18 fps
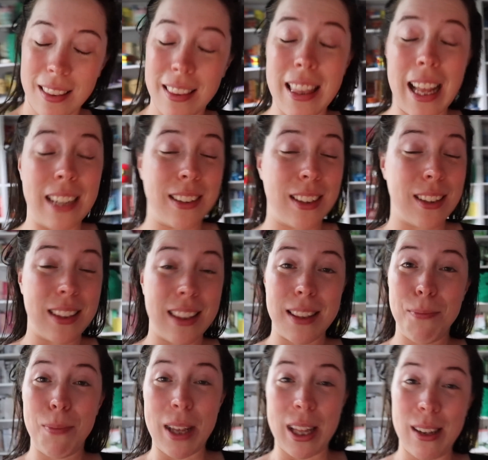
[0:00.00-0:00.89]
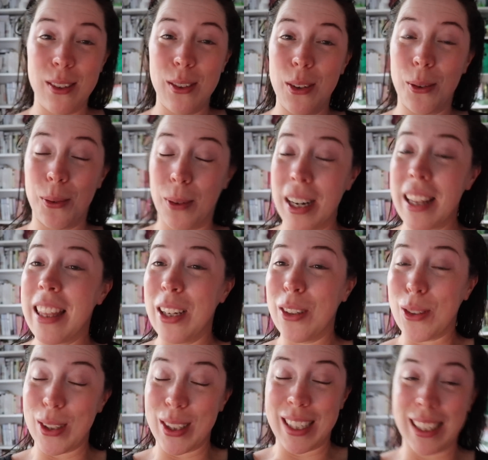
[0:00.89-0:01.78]
That's been one of the
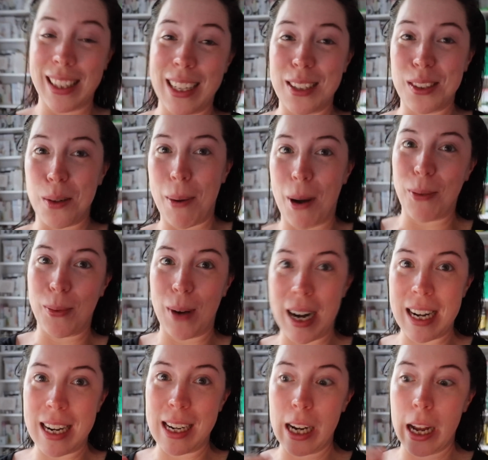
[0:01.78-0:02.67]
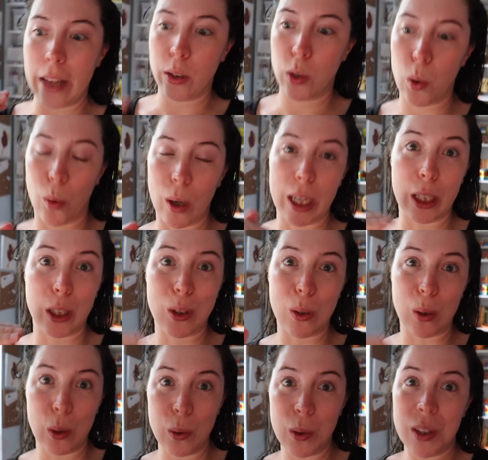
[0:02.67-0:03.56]
interesting things about writing a story
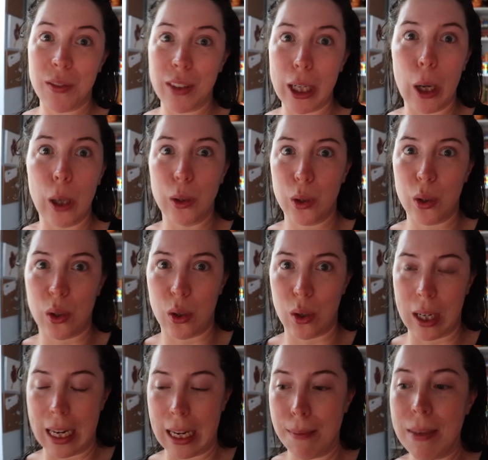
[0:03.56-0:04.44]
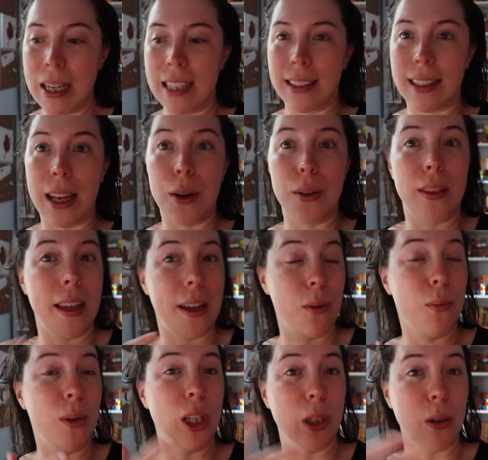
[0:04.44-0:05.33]
exclusively on stream is that
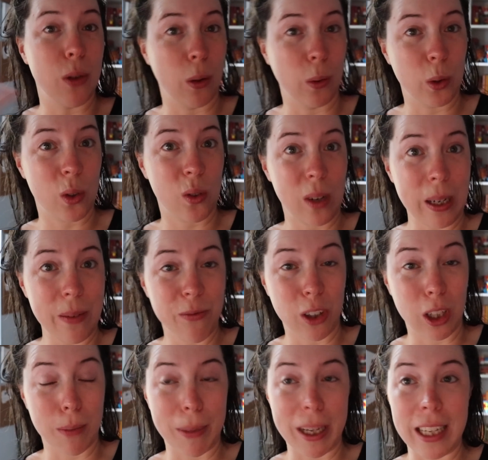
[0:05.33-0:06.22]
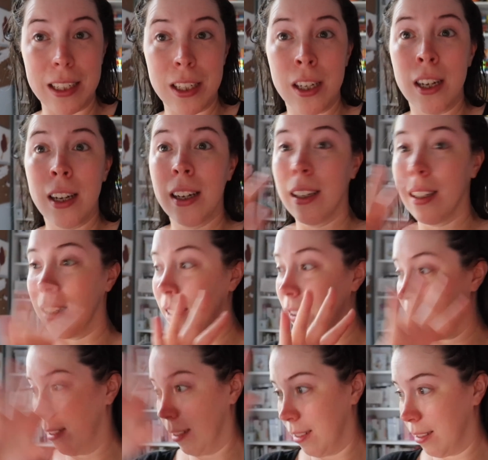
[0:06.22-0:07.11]
then when you don't stream for a bit,
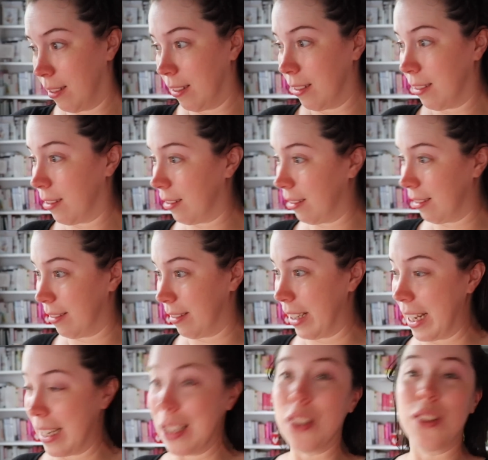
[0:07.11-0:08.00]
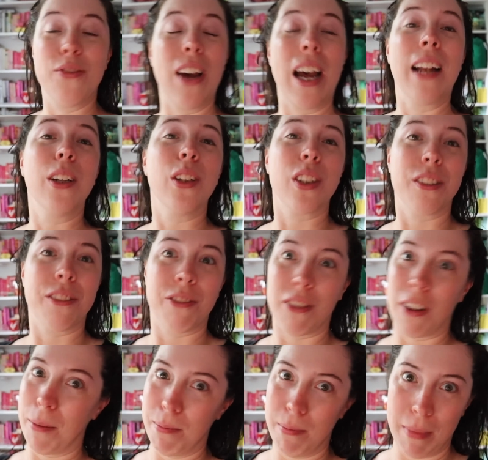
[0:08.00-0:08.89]
it has vanished
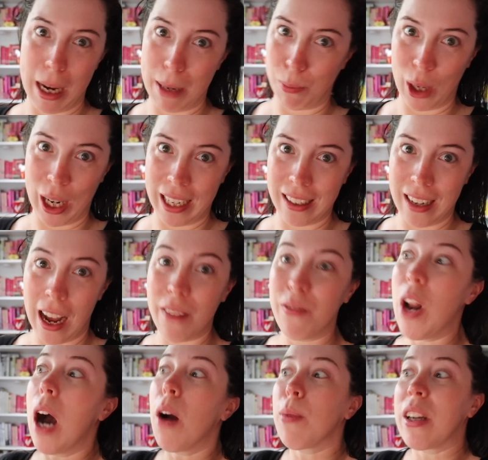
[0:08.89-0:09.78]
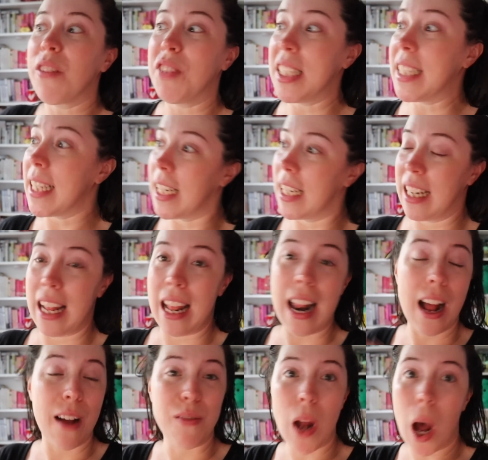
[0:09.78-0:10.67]
from my brain. I've not revisited
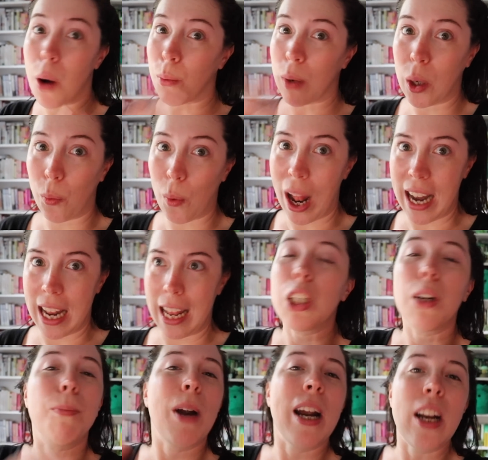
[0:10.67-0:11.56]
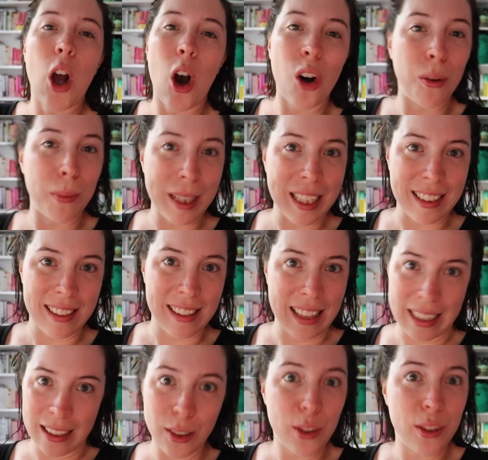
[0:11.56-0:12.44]
it. I've not reread it. Your brain always
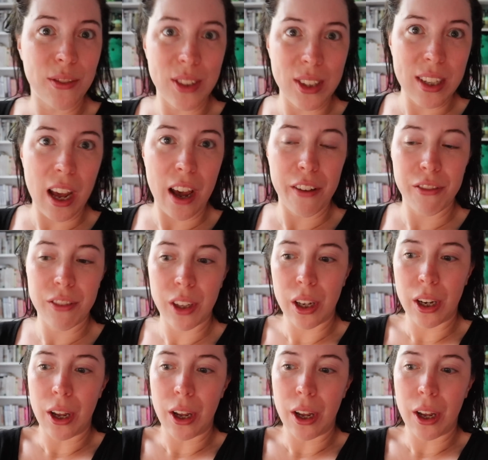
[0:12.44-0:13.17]
thinks of stuff, you